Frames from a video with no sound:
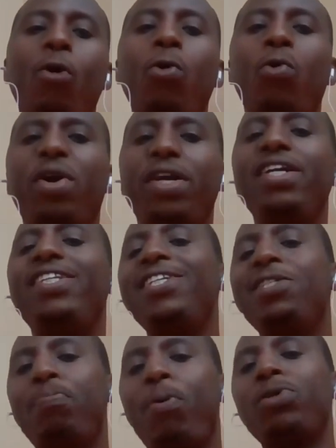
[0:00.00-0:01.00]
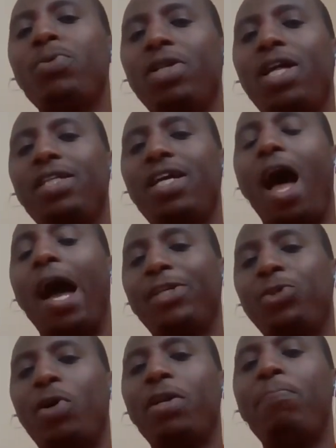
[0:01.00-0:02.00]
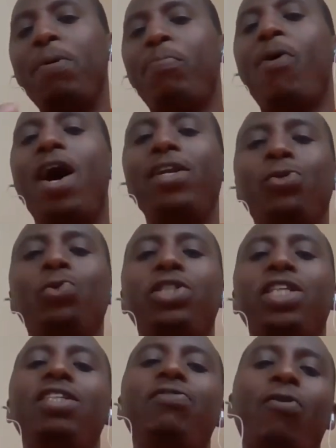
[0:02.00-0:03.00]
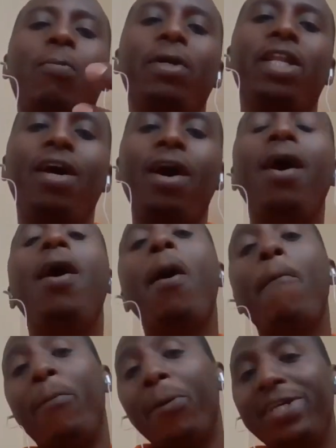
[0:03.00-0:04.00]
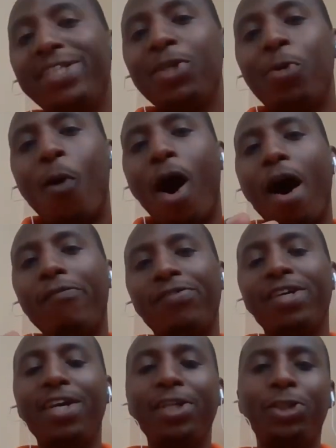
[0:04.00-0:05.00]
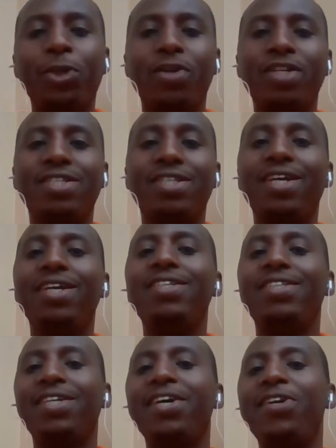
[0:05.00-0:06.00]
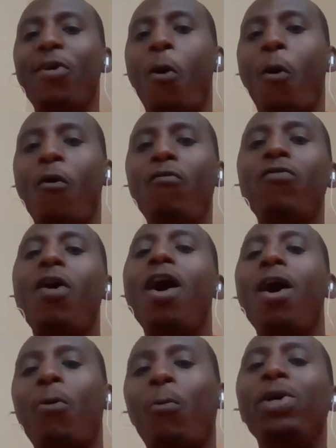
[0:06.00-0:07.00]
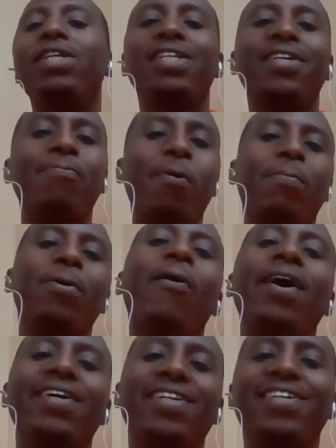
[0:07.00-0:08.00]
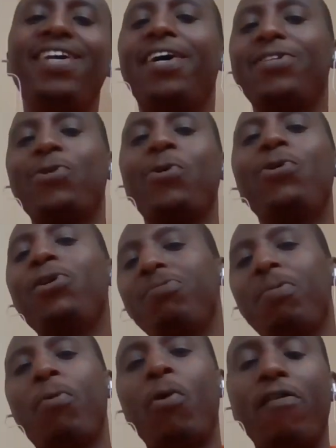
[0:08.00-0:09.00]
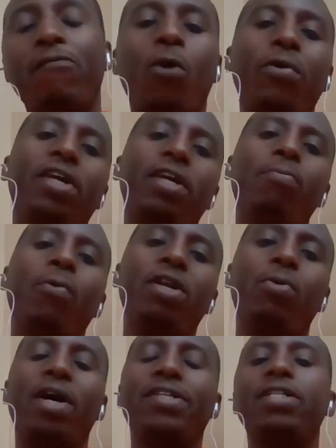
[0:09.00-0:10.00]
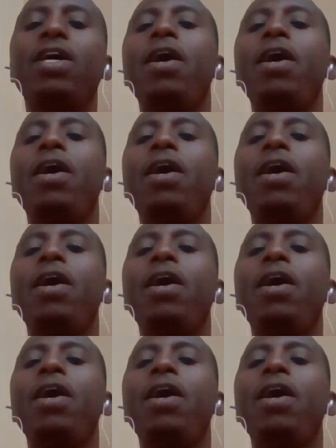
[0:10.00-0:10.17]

only, it is possible that actually people had to change from their political affiliations instead of quitting Bobi Wine. Yeah, so those people were following him when he was